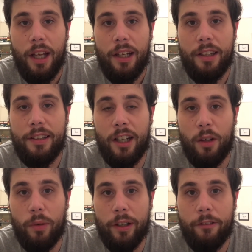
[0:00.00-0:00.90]
To start
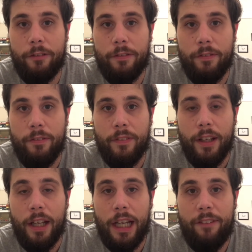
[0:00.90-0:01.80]
with,
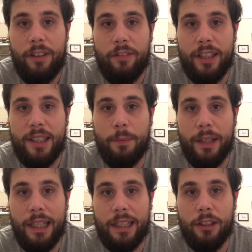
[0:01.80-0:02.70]
if the
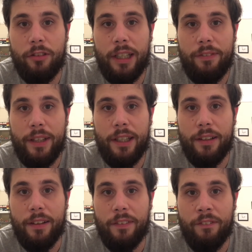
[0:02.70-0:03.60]
recipe is already
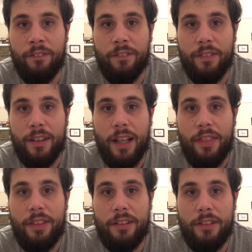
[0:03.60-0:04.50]
vegan,
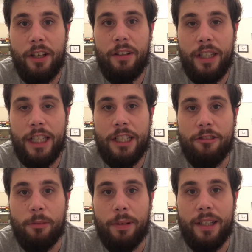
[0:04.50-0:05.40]
there's no need to
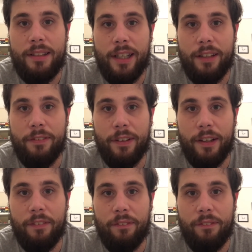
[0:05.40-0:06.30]
replace
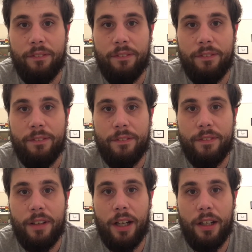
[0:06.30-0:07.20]
anything.
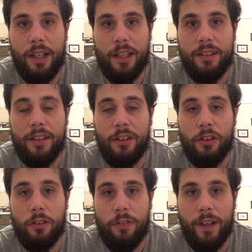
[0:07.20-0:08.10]
unless
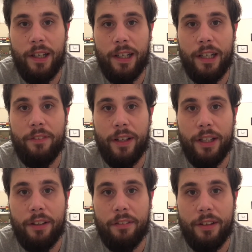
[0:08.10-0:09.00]
you're feeling
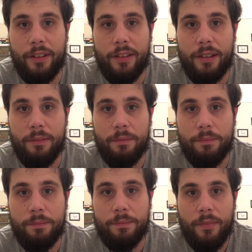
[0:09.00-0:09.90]
adventurous.
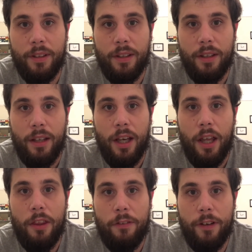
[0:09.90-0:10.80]

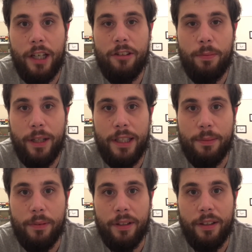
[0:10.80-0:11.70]
The first
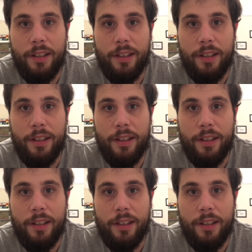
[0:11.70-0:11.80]
replacement